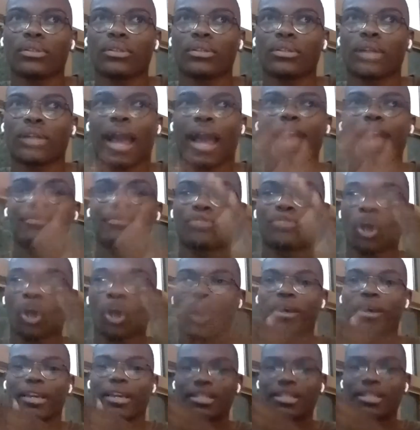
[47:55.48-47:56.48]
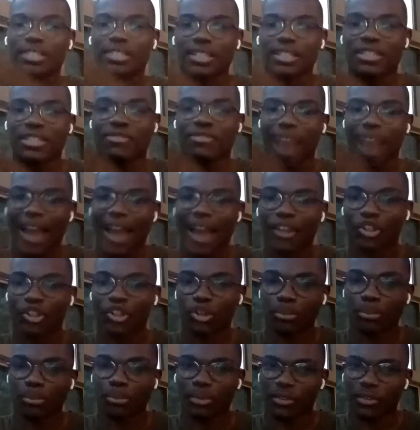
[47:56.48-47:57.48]
kind of going into this
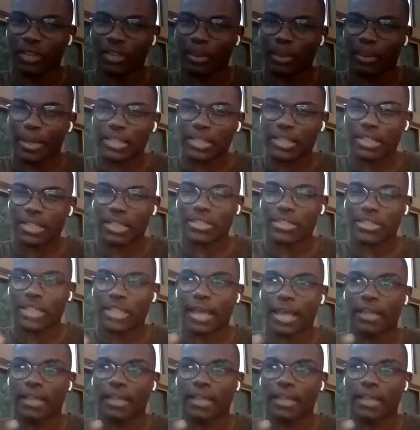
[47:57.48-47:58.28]
vacuum, if that makes sense.